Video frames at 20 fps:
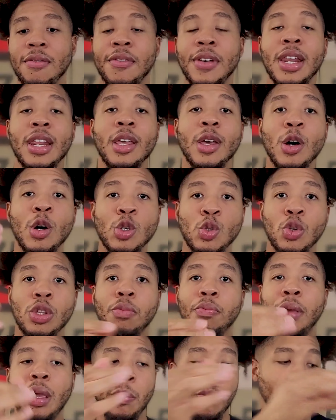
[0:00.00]
videos
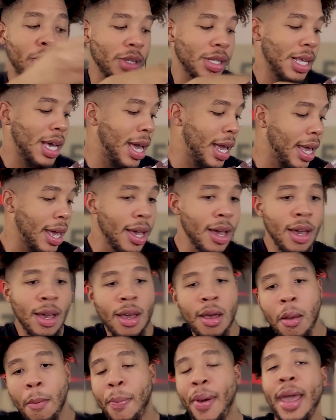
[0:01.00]
with people's like
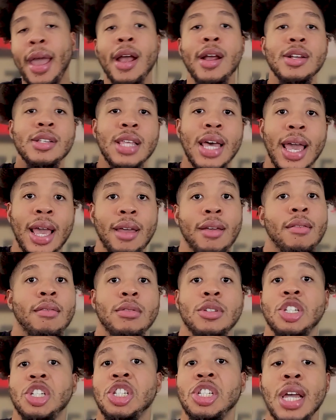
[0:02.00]
pairs like
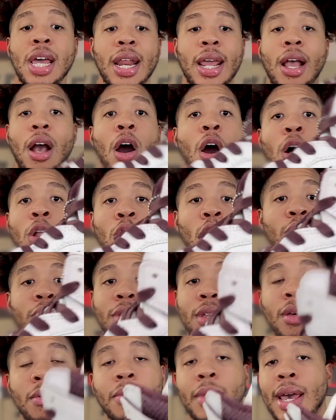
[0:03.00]
shedding all over
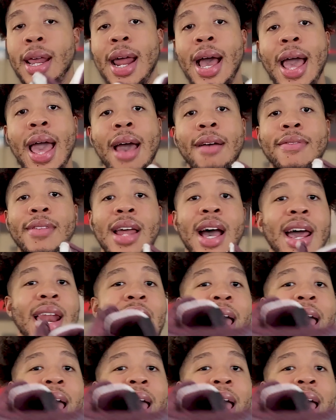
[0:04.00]
them, and I have not